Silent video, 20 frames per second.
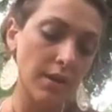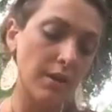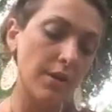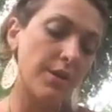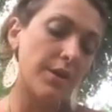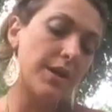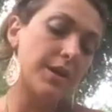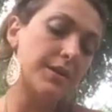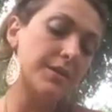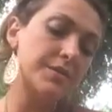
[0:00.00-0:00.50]

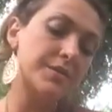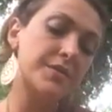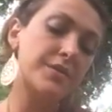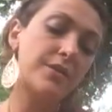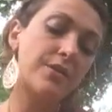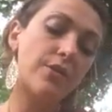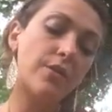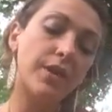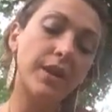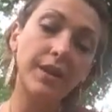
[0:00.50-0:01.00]
All right.
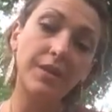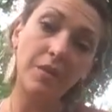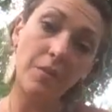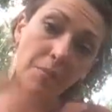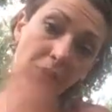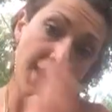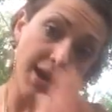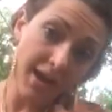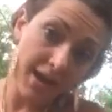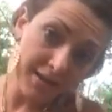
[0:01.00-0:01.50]
So in
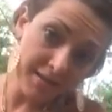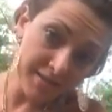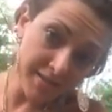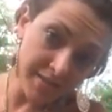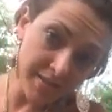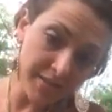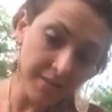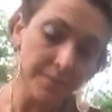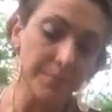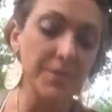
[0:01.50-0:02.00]
the
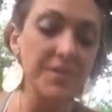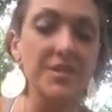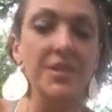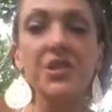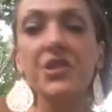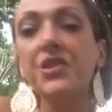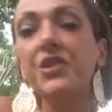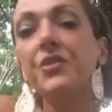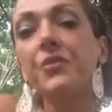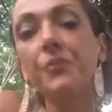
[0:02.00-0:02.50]
past
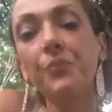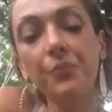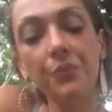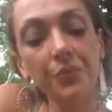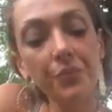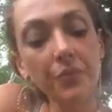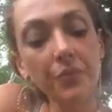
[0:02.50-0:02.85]
position,